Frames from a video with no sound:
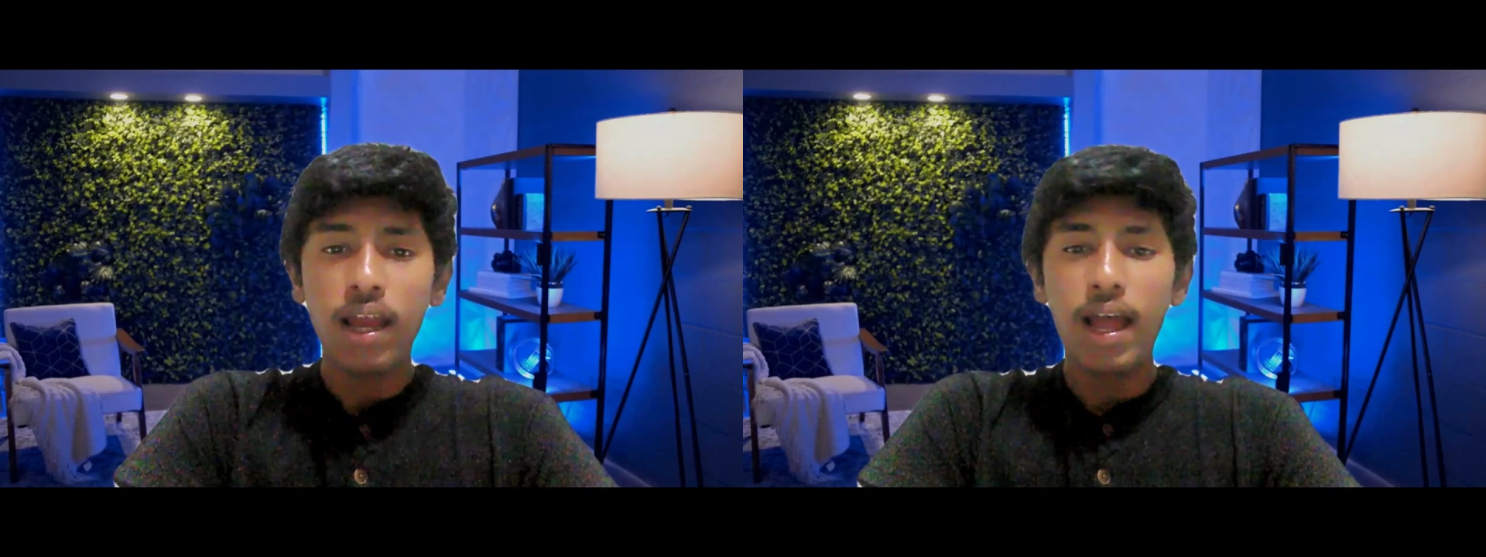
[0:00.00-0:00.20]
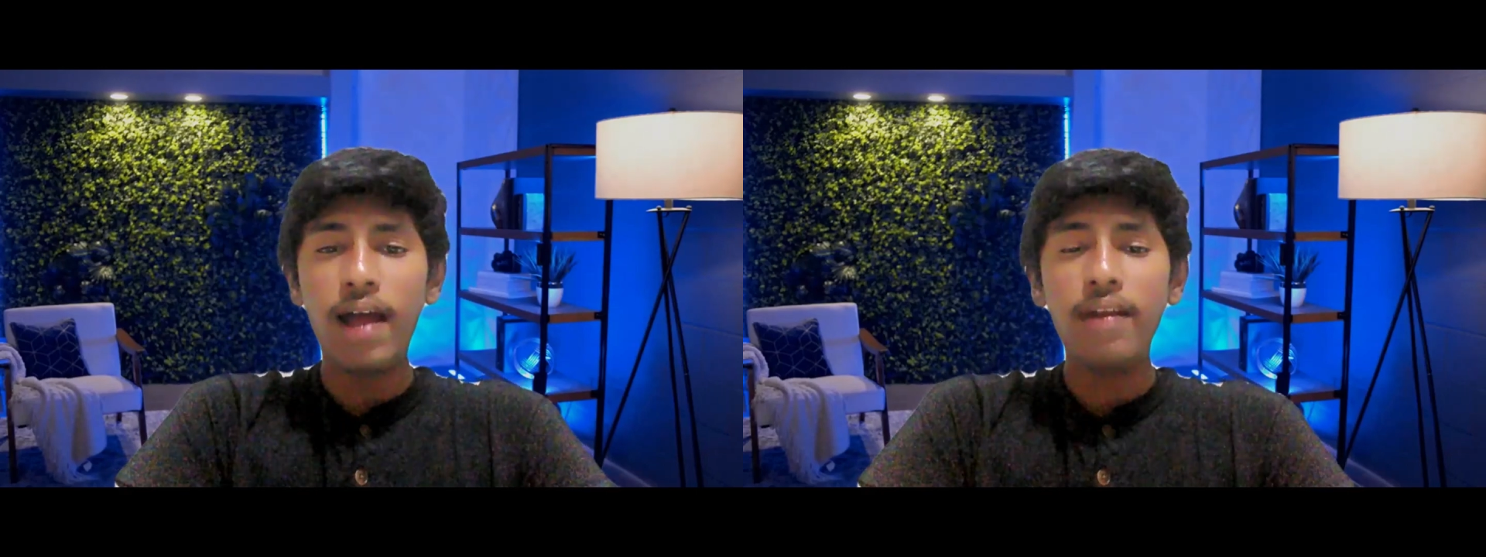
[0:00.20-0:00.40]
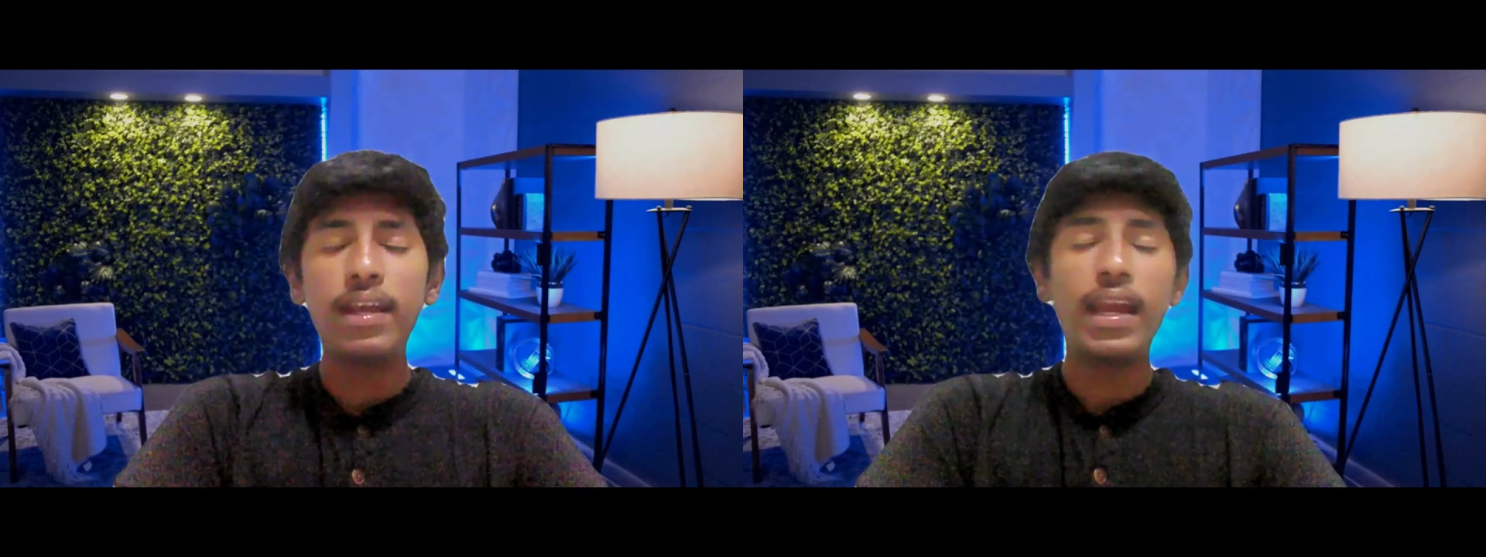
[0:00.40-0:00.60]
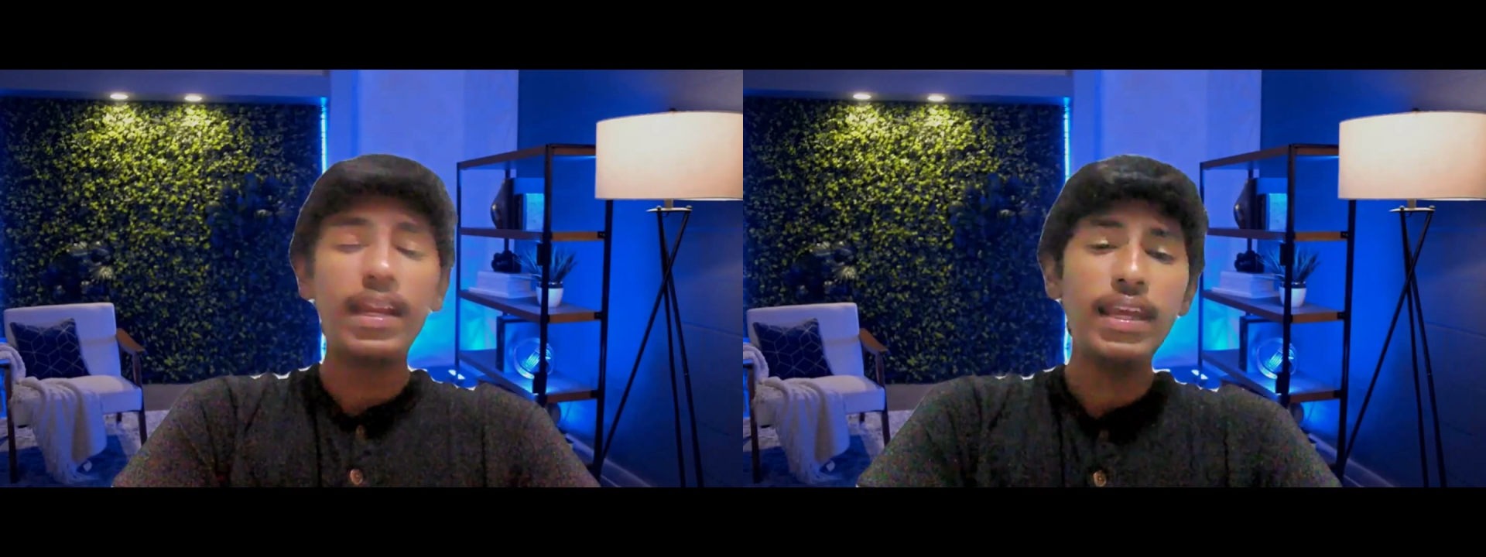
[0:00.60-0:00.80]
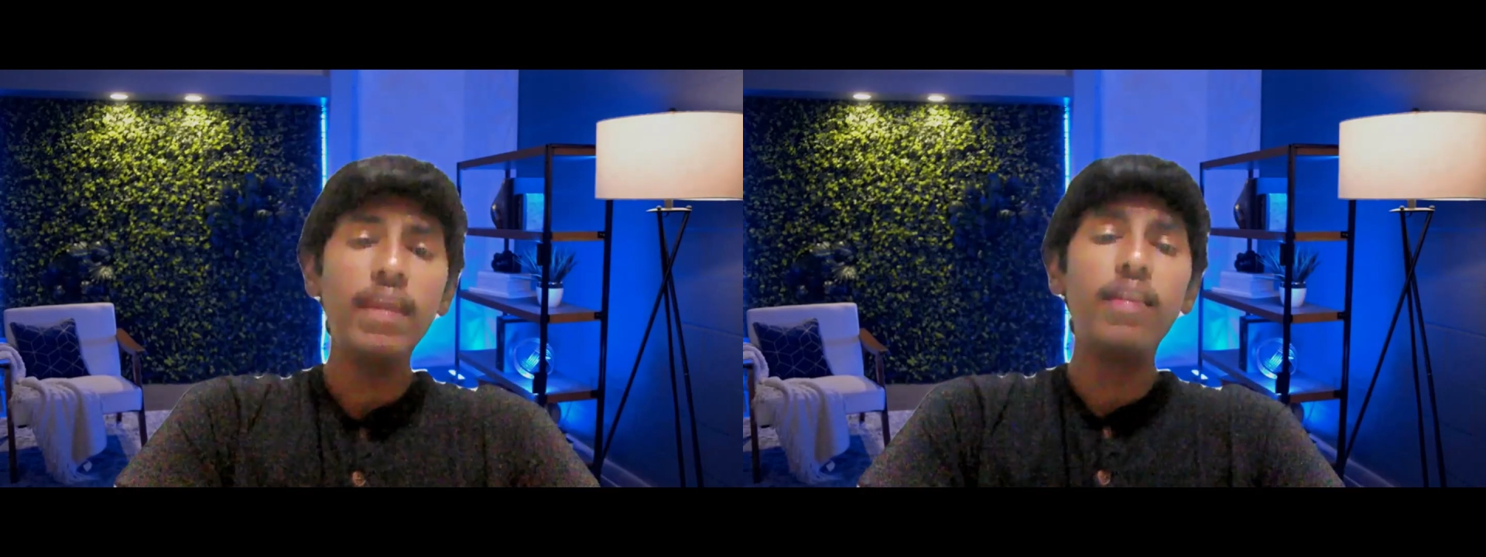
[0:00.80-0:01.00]
and
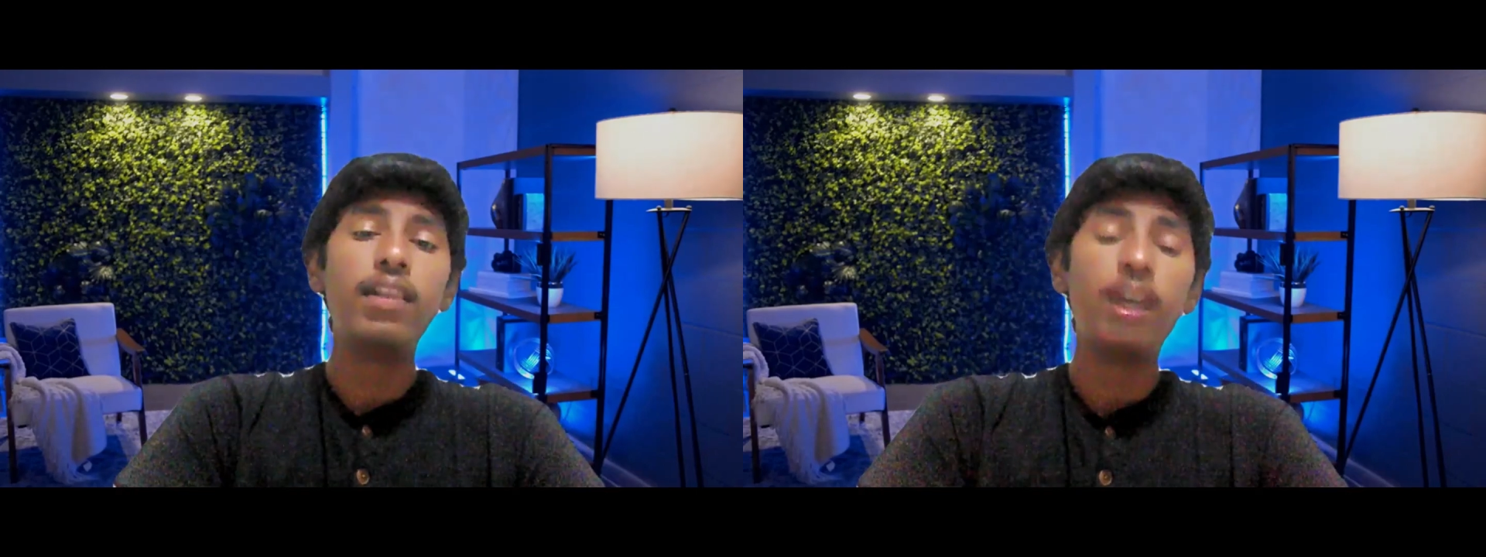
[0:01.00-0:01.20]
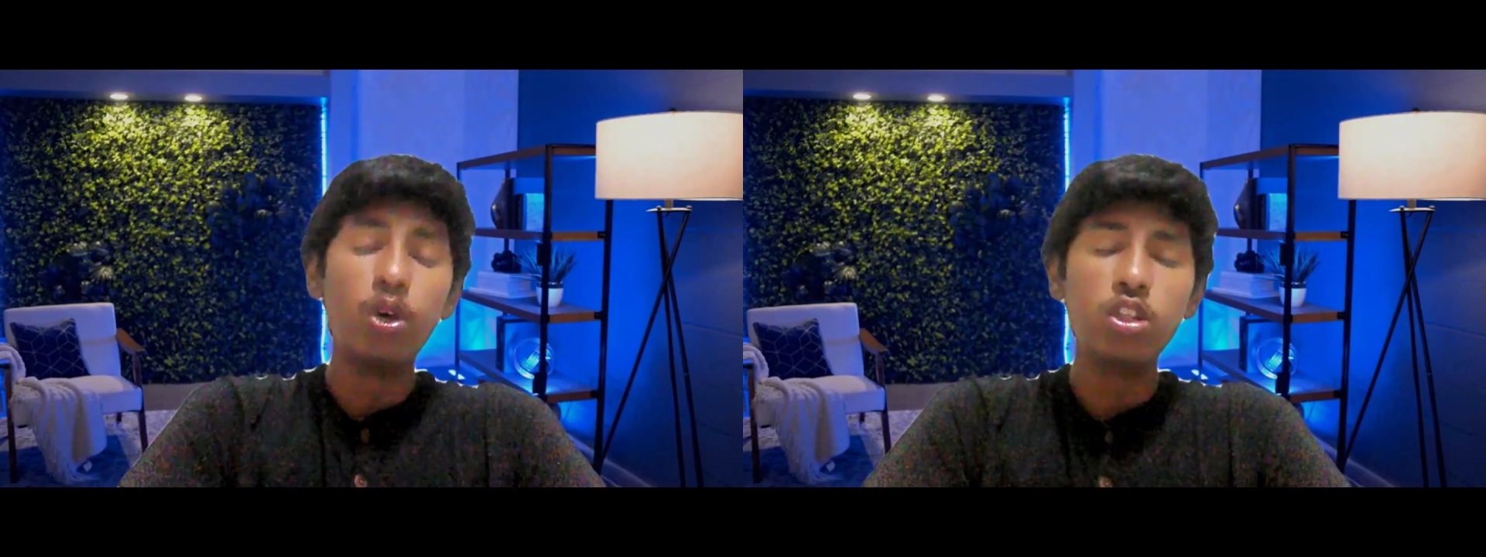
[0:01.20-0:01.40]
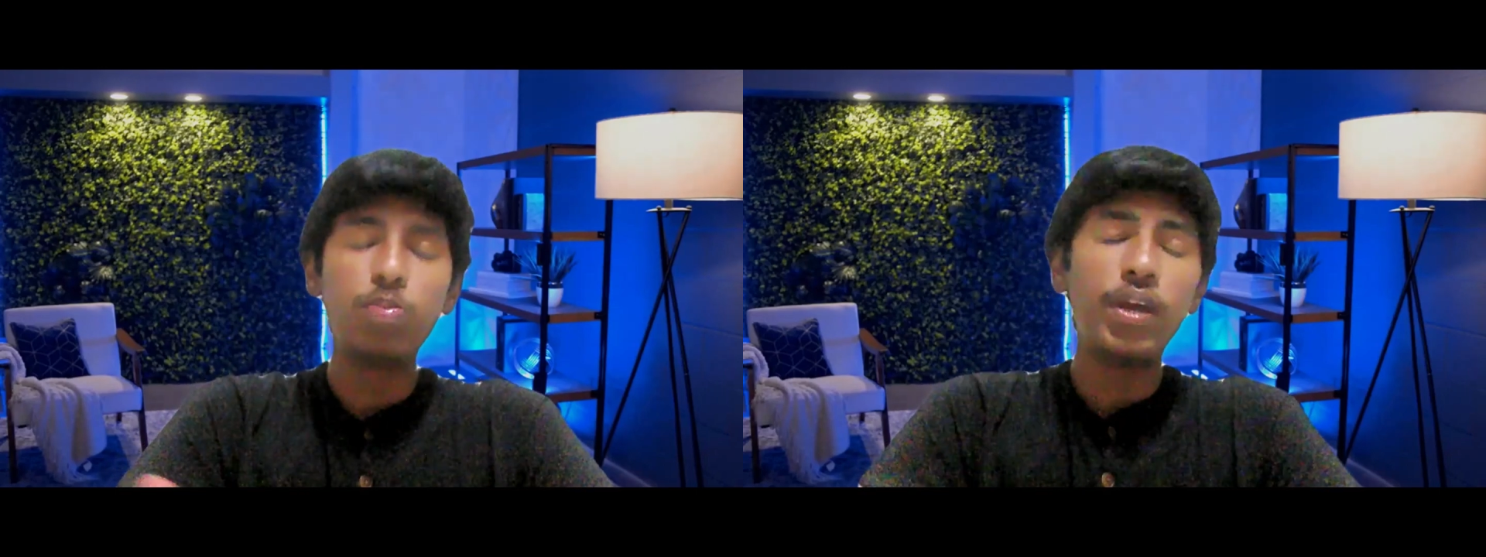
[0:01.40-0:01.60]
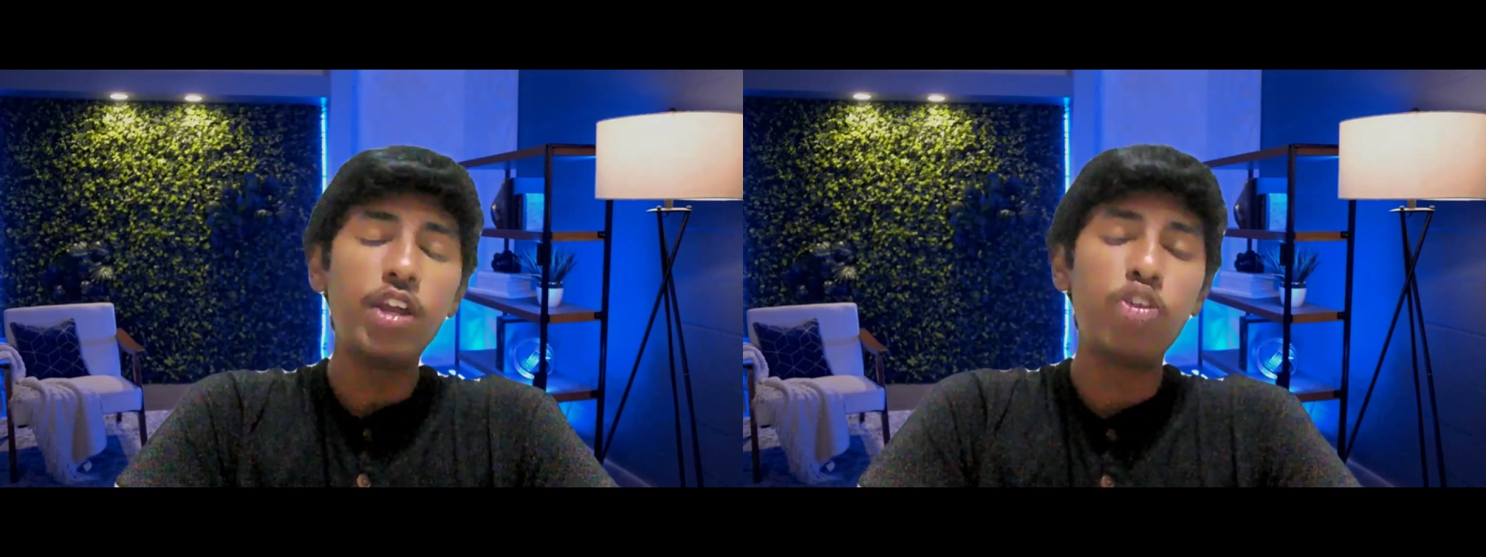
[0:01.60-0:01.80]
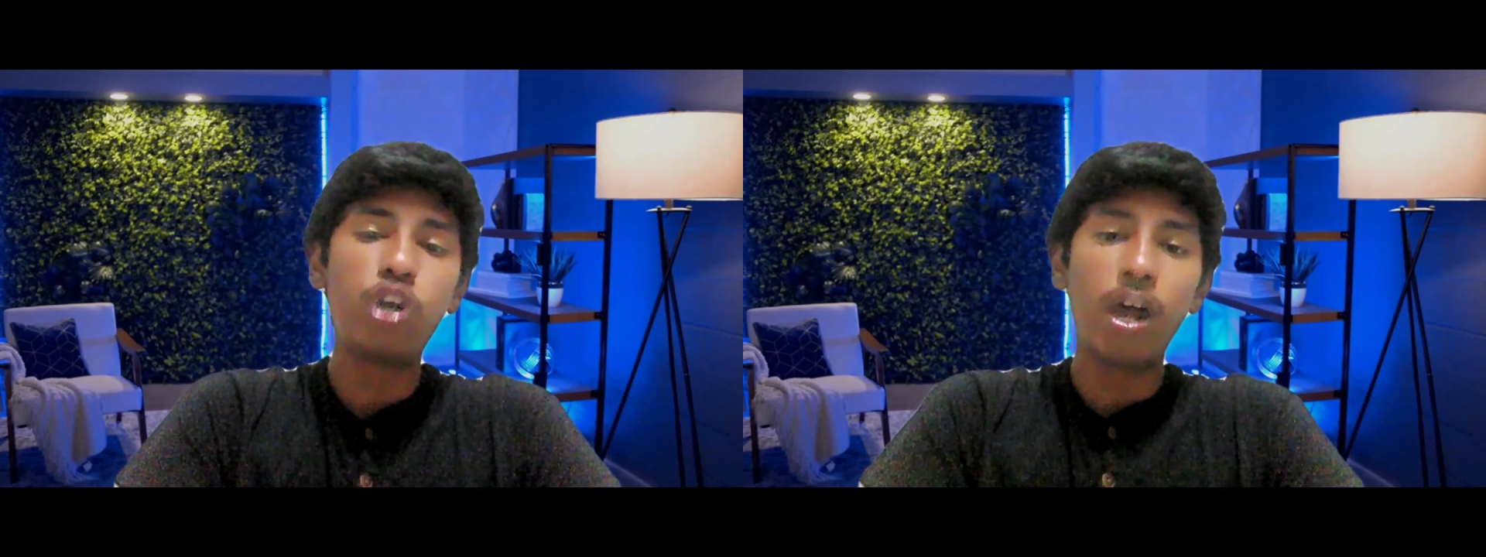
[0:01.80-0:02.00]
any low
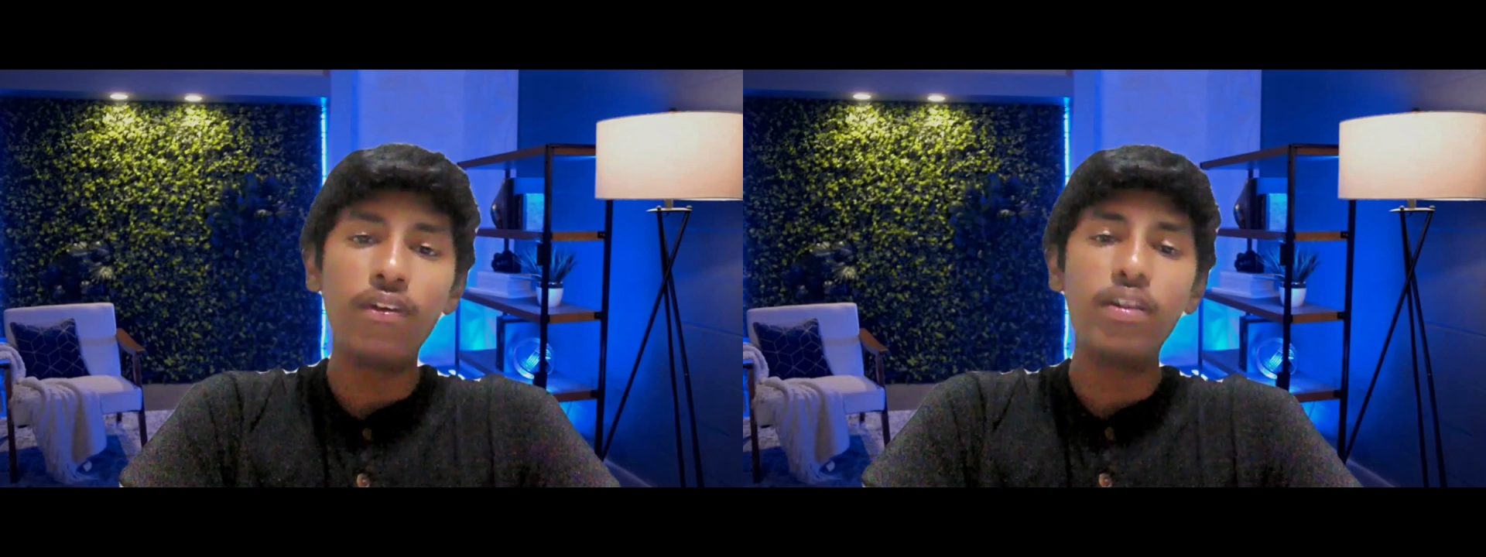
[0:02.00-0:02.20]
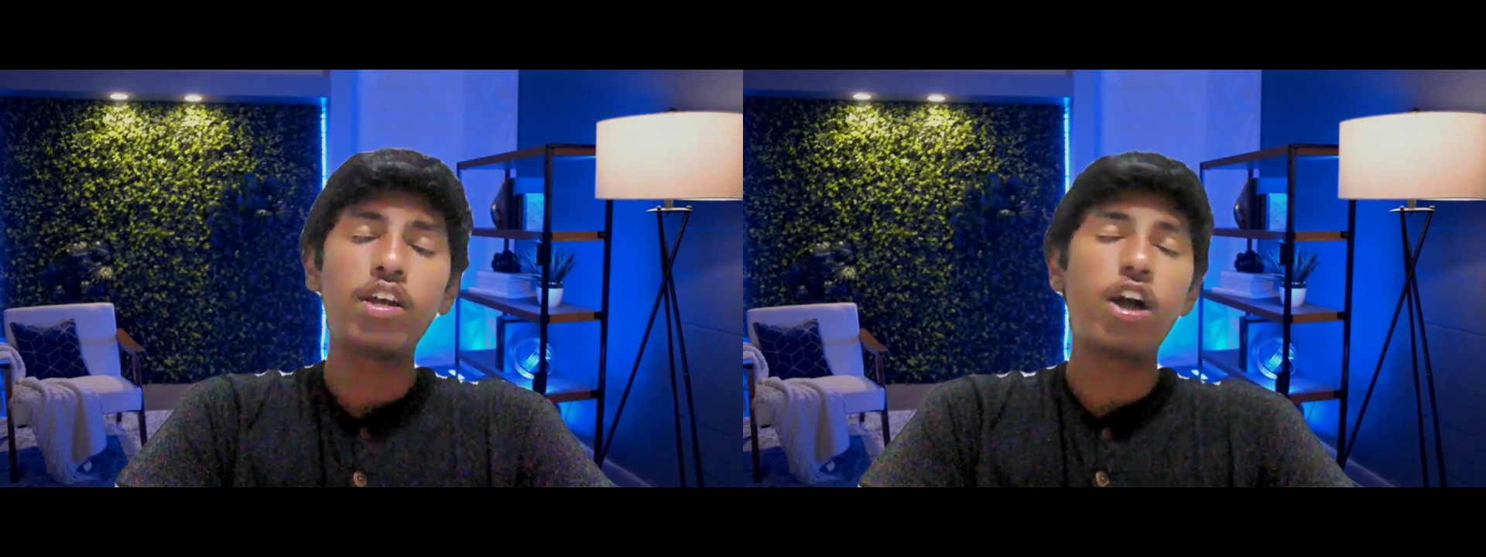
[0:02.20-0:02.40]
speed driving like